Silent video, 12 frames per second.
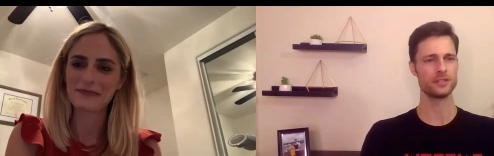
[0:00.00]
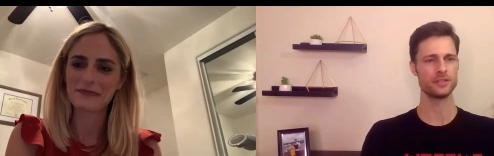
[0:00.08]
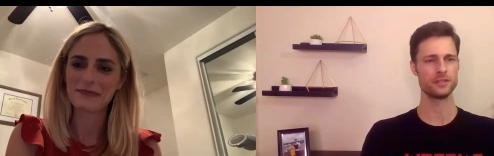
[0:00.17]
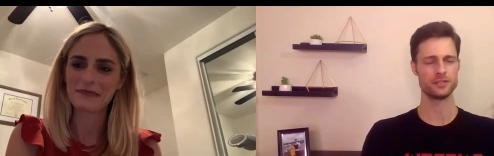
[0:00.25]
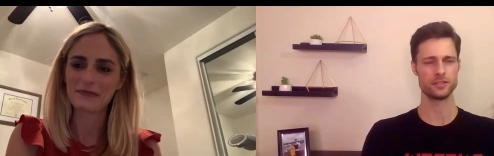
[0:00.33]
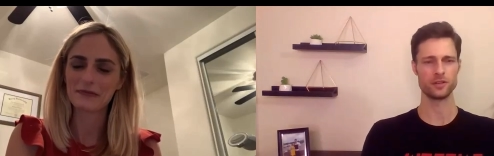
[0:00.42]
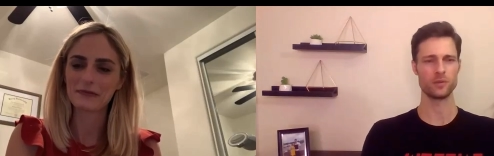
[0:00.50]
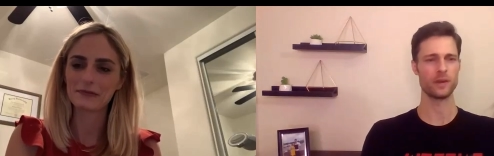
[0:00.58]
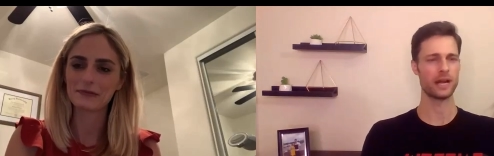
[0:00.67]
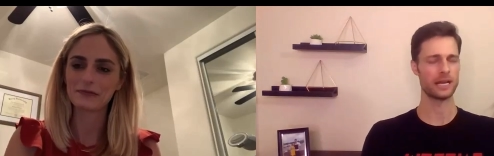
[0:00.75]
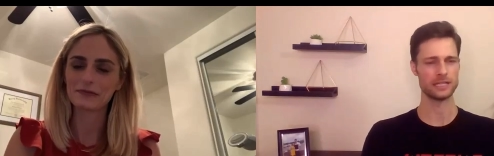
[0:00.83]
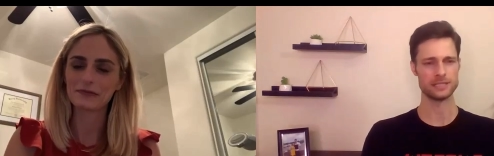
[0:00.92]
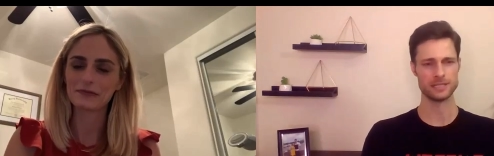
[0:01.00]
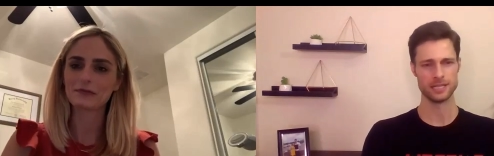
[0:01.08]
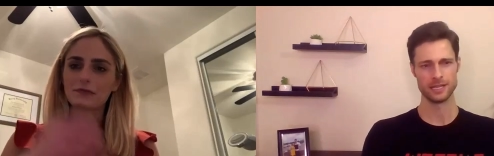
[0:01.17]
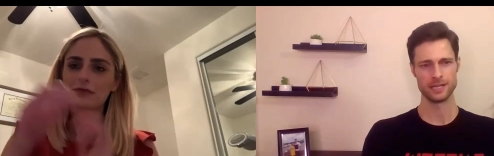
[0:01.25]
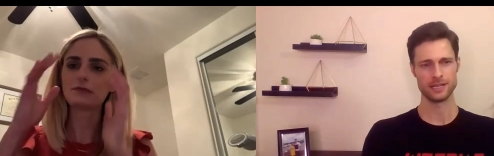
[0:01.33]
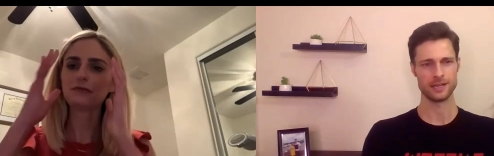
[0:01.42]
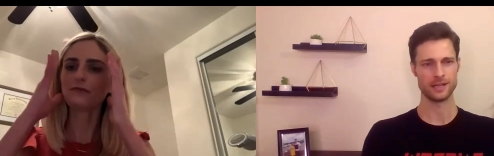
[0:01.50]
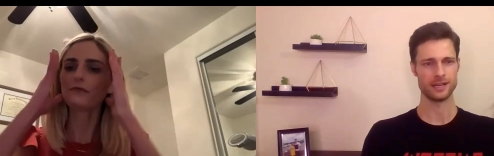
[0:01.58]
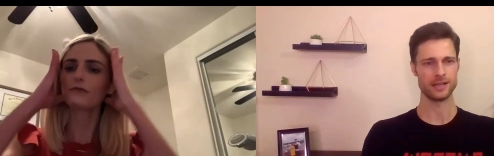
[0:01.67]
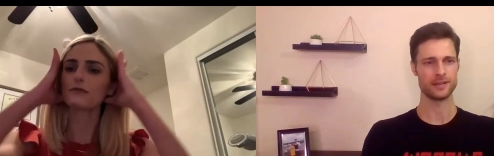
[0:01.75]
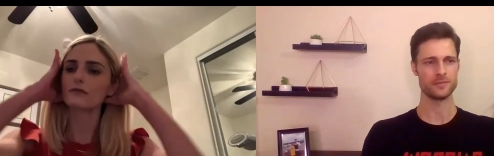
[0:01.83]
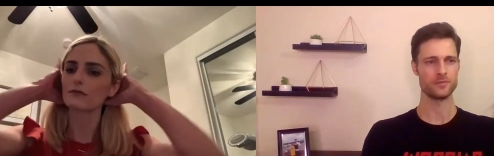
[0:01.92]
Speaker 1: you, to your awareness
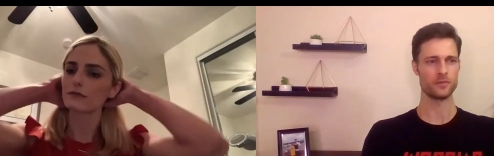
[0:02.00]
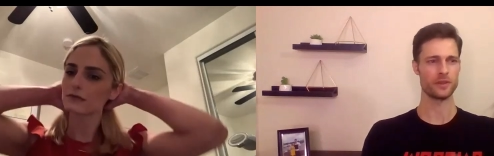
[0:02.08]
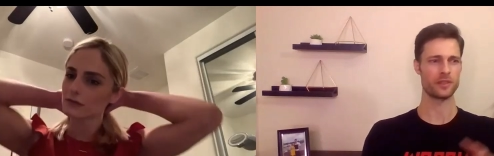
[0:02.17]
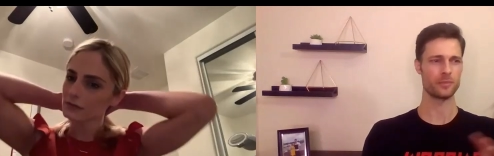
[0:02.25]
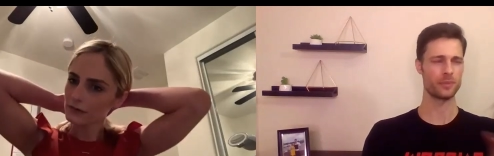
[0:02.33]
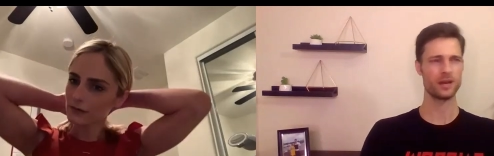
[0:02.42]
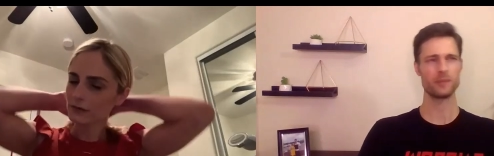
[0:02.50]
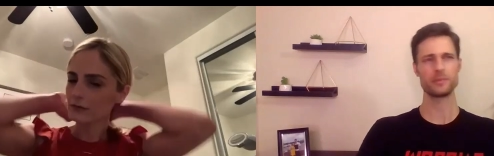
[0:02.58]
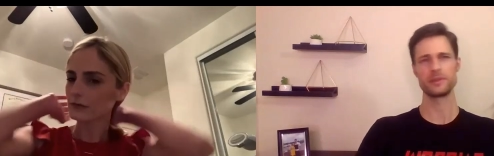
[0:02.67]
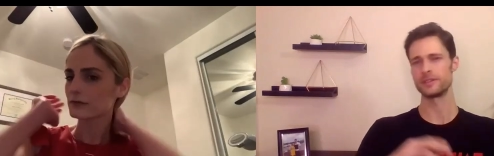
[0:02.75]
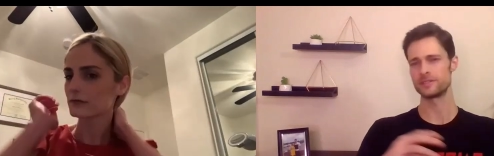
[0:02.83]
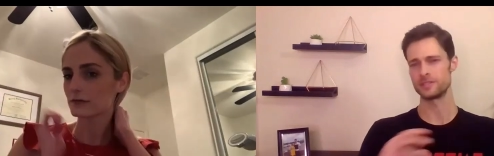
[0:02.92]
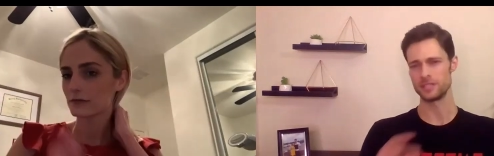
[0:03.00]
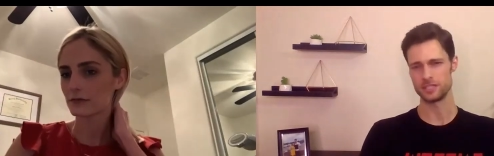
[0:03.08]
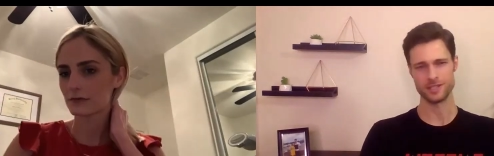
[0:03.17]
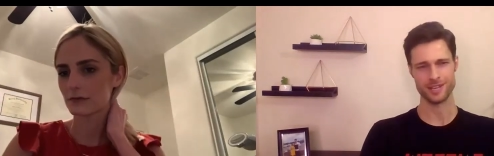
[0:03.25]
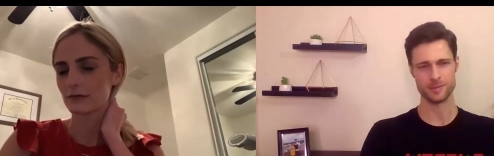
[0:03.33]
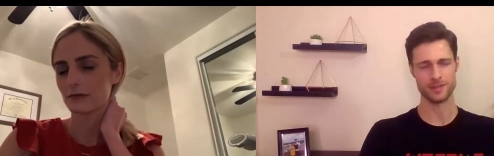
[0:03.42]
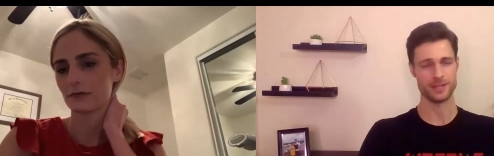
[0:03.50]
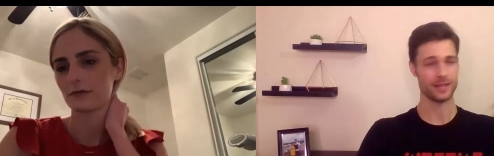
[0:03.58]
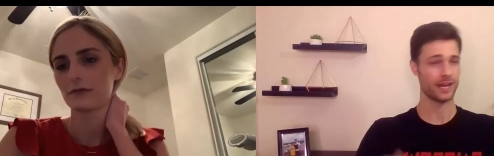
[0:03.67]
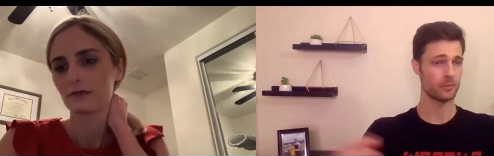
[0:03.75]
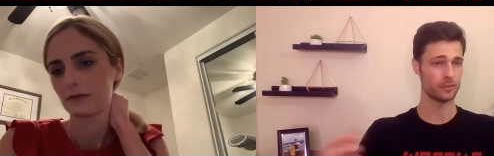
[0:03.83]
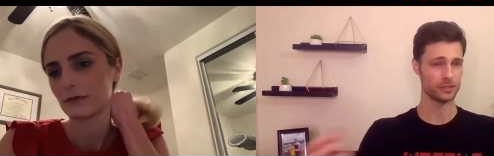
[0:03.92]
uh, with the pump and then the CGM and then
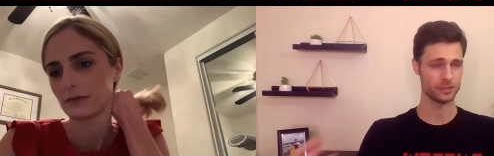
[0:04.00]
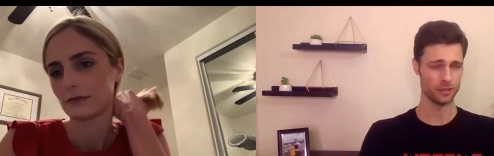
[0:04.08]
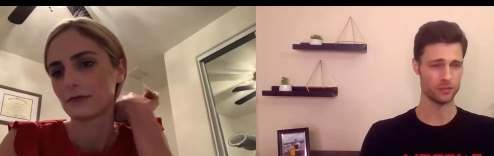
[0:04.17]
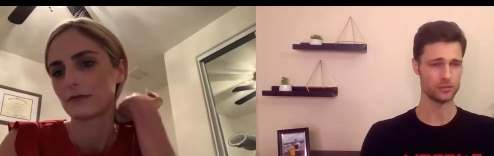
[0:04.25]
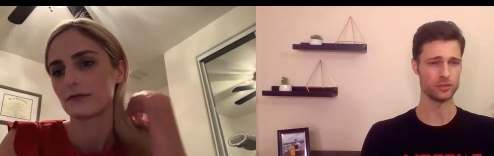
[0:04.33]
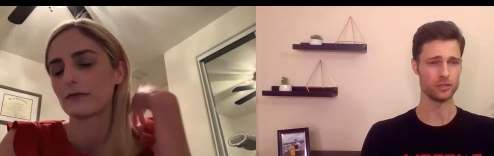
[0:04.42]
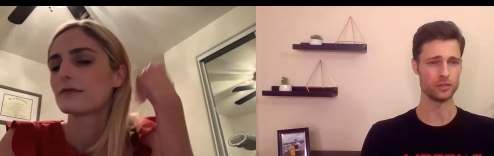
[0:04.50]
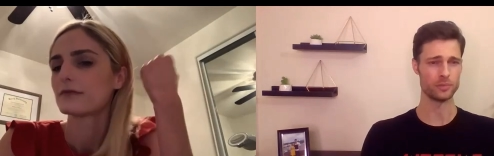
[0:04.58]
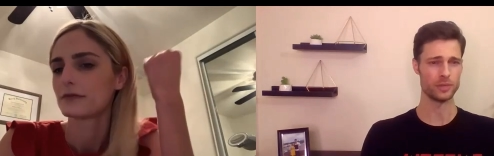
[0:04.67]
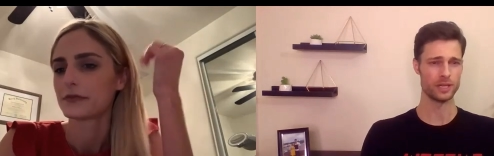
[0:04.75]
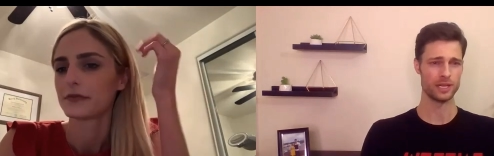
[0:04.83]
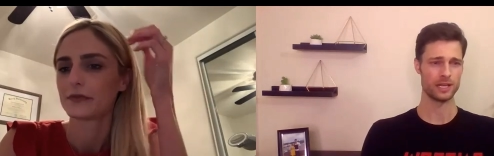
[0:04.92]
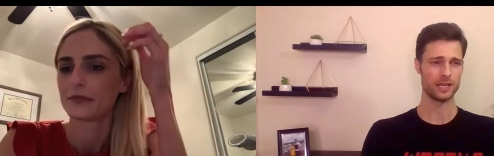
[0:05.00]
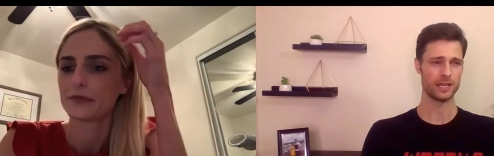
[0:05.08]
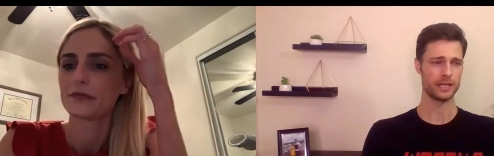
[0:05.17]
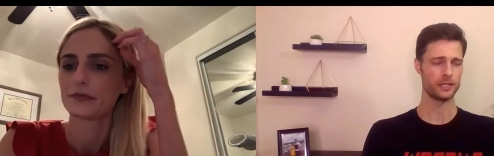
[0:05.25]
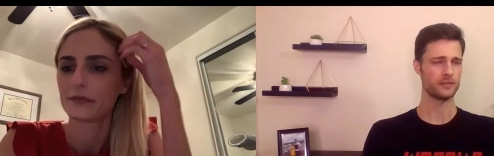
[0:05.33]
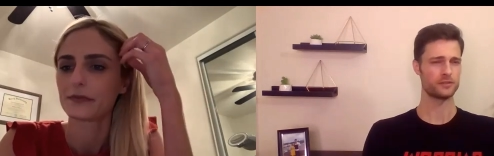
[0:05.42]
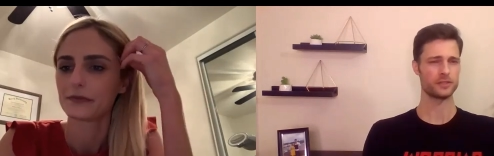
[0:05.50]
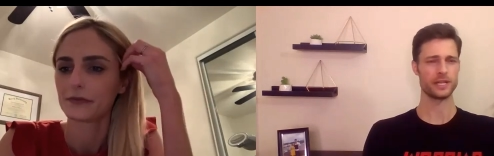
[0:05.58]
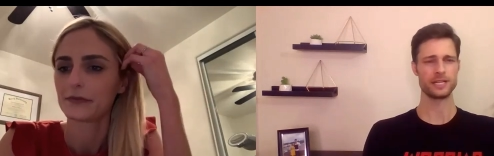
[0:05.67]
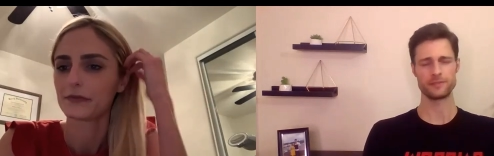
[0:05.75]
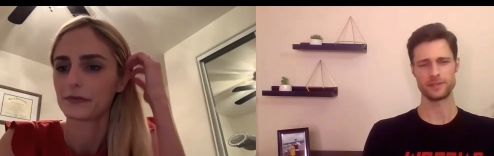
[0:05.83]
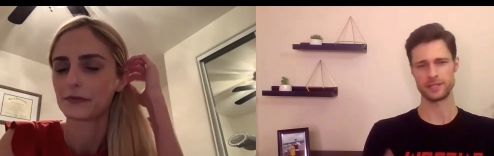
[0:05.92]
the hybrid closed loop. Uh, I know you've
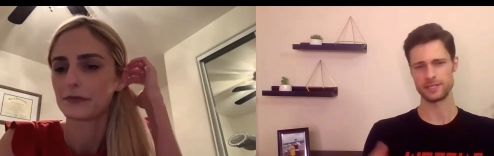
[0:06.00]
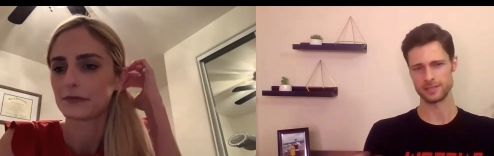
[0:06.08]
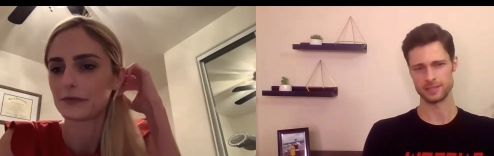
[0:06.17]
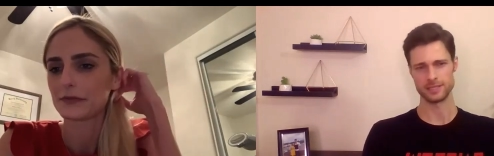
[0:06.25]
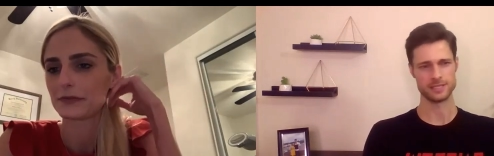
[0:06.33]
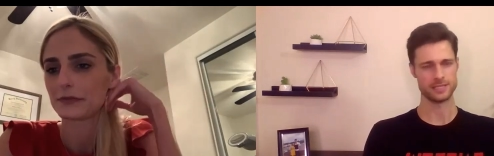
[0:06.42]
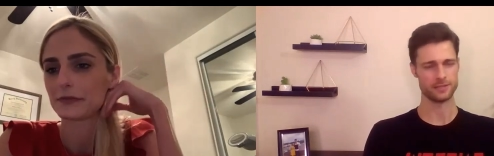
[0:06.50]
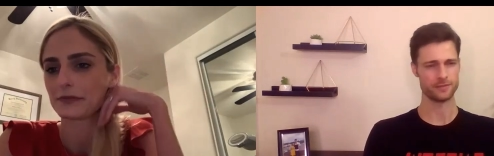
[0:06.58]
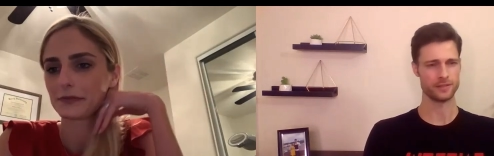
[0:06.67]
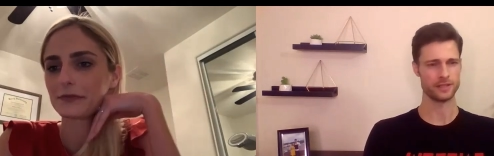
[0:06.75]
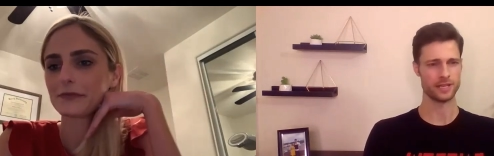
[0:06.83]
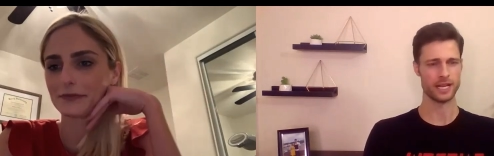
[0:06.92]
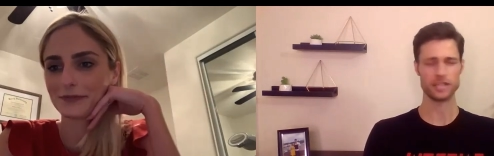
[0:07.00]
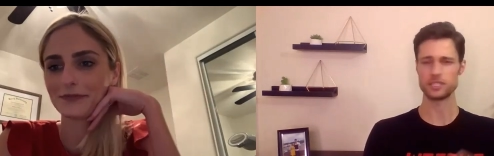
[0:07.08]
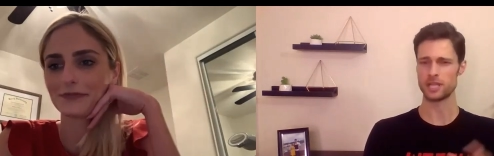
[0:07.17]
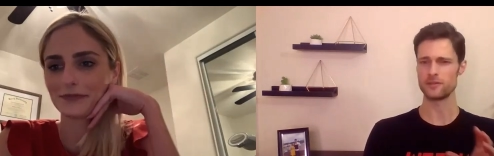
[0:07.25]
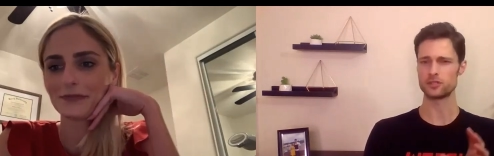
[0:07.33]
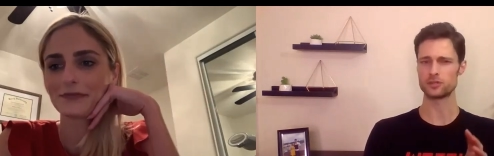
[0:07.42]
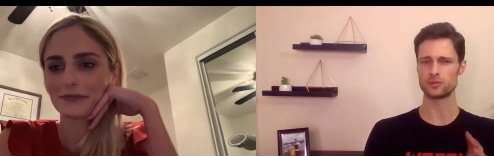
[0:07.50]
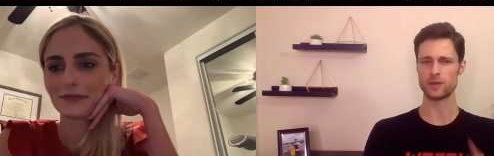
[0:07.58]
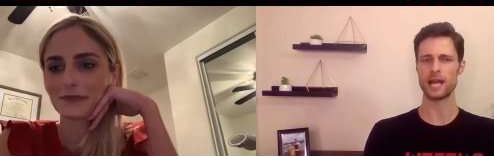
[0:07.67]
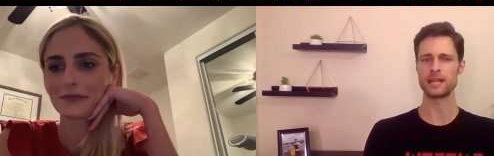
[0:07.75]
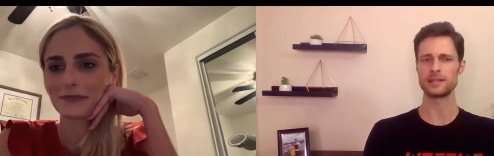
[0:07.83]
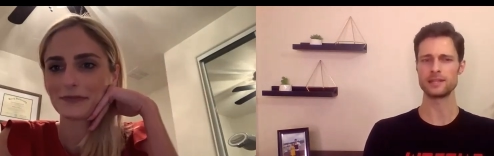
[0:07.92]
tried different insulins, different. Mm-hmm. Have you
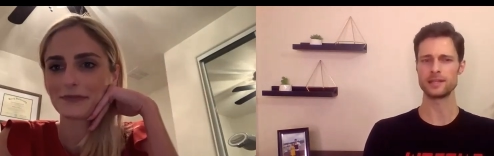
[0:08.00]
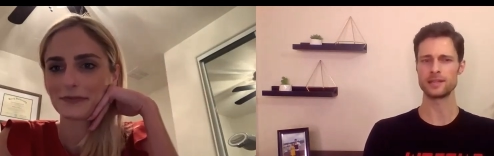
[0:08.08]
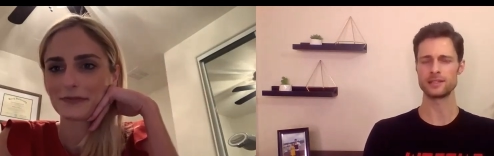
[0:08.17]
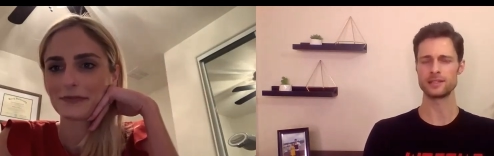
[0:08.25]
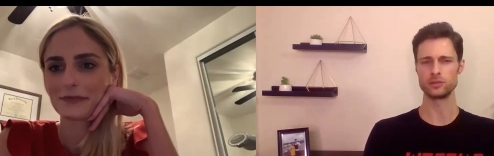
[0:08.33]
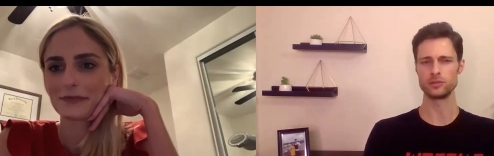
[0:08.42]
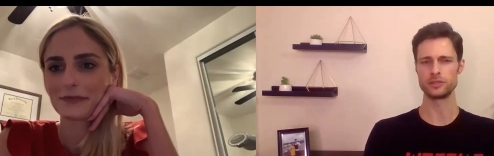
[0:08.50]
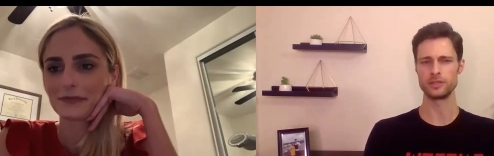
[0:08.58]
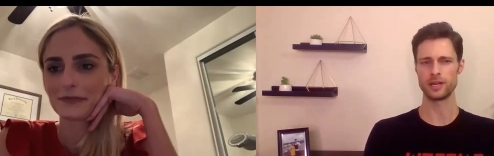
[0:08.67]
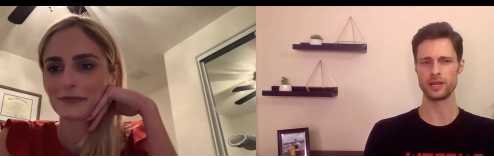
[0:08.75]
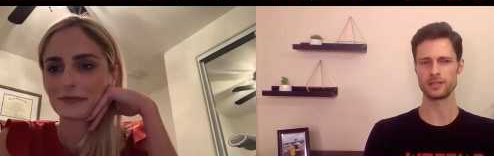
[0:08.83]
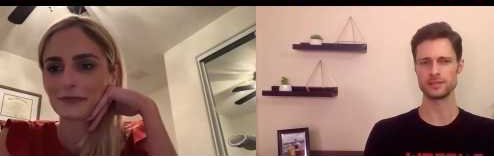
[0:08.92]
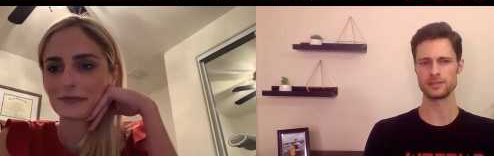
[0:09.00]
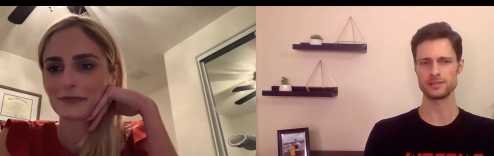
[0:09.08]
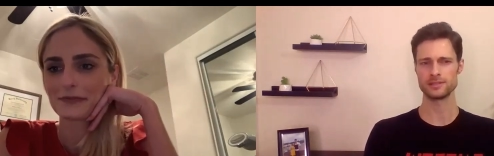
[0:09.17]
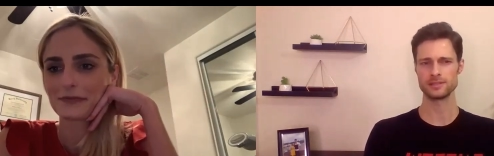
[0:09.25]
tried the the glucagons